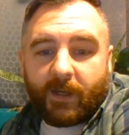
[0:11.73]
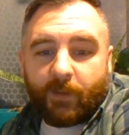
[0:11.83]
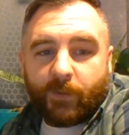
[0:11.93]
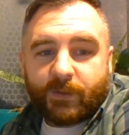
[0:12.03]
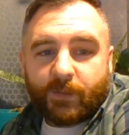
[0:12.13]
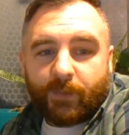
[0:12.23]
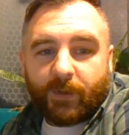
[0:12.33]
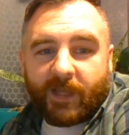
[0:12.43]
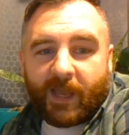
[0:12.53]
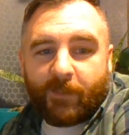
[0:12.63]
which I'm
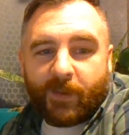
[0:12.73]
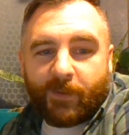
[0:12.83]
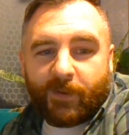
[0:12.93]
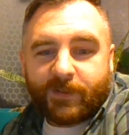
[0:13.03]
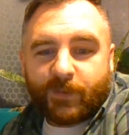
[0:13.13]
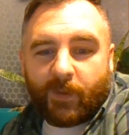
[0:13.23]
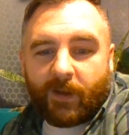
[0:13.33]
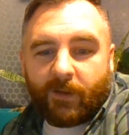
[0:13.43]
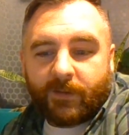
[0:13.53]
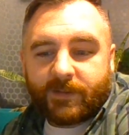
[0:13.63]
pretty happy about as
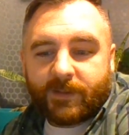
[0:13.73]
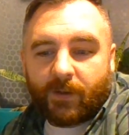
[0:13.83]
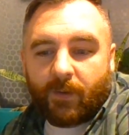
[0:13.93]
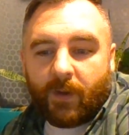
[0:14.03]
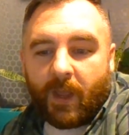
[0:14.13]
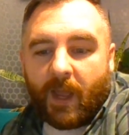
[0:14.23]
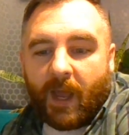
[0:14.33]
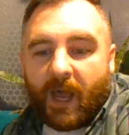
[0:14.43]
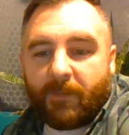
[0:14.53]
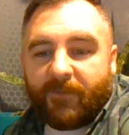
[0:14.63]
well. So
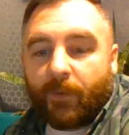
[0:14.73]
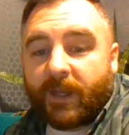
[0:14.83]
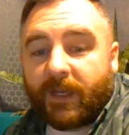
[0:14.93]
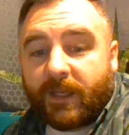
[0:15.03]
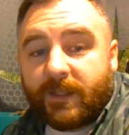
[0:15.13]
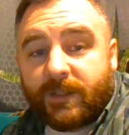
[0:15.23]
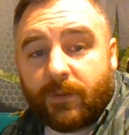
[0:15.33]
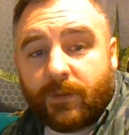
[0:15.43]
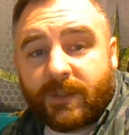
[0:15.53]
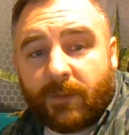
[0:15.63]
before getting
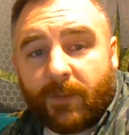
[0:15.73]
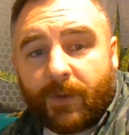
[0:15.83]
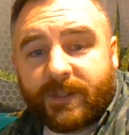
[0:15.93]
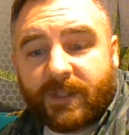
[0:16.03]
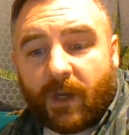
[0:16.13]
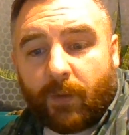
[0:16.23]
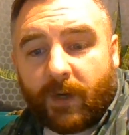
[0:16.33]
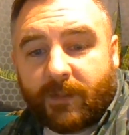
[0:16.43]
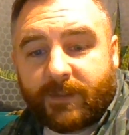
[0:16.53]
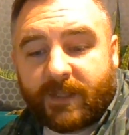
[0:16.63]
into some of the books, I
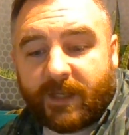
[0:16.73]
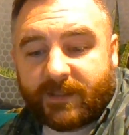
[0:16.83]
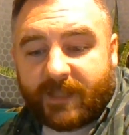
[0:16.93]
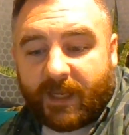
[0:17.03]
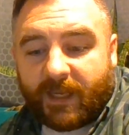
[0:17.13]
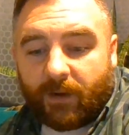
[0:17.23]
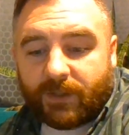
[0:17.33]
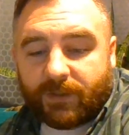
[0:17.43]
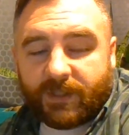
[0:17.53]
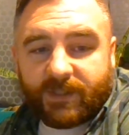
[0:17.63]
want to say
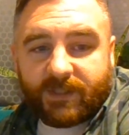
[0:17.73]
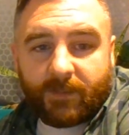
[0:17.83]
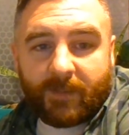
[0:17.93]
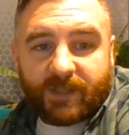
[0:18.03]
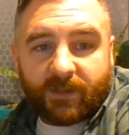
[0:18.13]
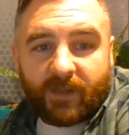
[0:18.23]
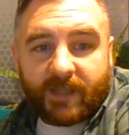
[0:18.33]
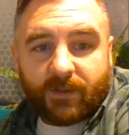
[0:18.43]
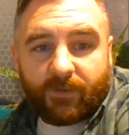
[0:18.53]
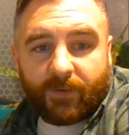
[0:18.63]
congratulations to Magic
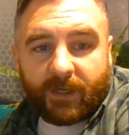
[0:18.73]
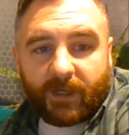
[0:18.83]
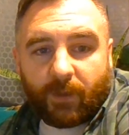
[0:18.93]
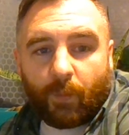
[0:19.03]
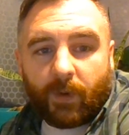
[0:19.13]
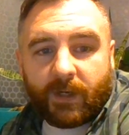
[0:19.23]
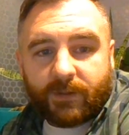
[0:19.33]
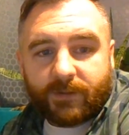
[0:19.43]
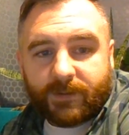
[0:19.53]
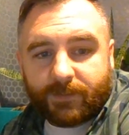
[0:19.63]
Lasso for getting your
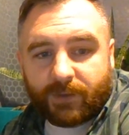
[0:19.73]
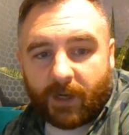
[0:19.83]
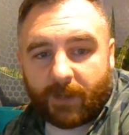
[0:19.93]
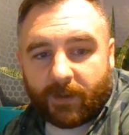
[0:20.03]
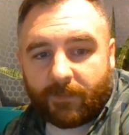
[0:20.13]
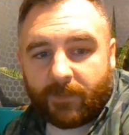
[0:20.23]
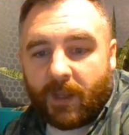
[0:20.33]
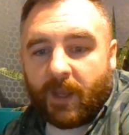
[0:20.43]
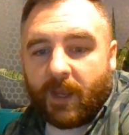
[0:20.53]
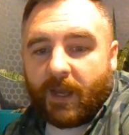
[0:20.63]
100th subscriber.
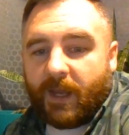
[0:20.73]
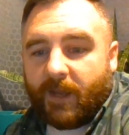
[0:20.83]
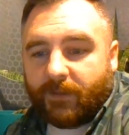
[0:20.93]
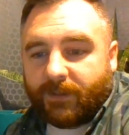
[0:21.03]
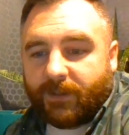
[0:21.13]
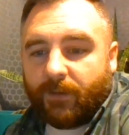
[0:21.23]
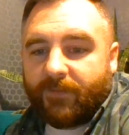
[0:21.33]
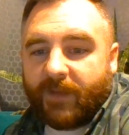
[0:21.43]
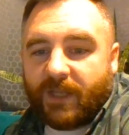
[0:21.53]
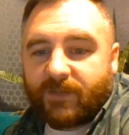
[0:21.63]
I got the
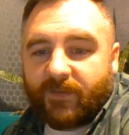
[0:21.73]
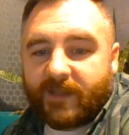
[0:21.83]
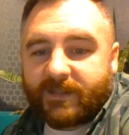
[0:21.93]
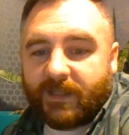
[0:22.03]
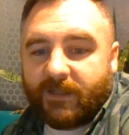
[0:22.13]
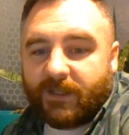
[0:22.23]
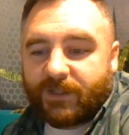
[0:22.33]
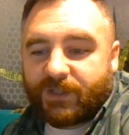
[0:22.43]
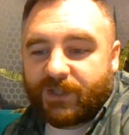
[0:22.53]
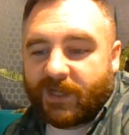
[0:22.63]
notification last night. I
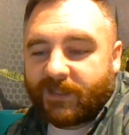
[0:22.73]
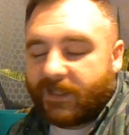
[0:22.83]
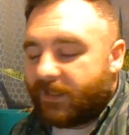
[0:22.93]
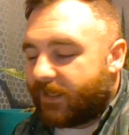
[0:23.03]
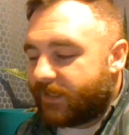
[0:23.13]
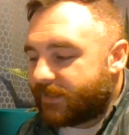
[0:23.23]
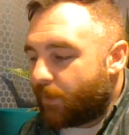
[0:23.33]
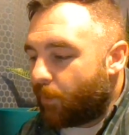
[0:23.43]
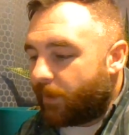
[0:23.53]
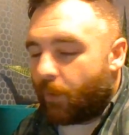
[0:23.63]
just checked and he is
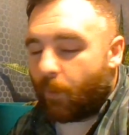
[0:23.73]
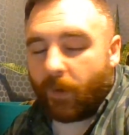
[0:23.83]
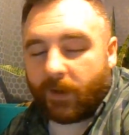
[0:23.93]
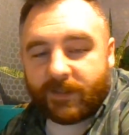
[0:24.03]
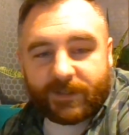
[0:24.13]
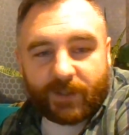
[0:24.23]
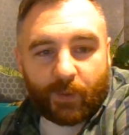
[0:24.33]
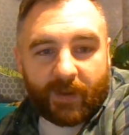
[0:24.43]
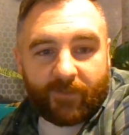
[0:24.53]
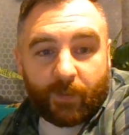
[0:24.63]
at 101.
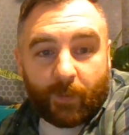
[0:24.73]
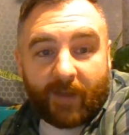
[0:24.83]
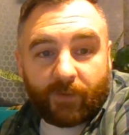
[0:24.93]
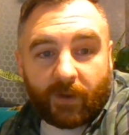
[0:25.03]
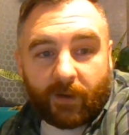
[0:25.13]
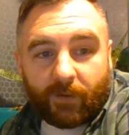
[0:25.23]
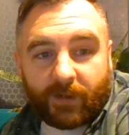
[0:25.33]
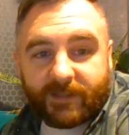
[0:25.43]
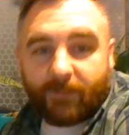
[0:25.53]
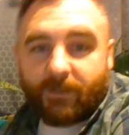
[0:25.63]
So if you have not already
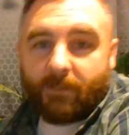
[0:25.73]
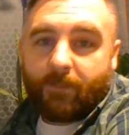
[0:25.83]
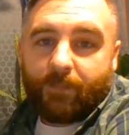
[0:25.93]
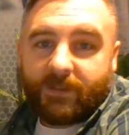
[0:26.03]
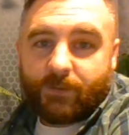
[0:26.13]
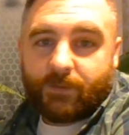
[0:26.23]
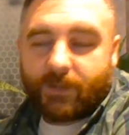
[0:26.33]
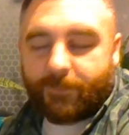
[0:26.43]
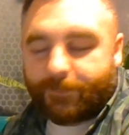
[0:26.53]
subbed him up, please do so.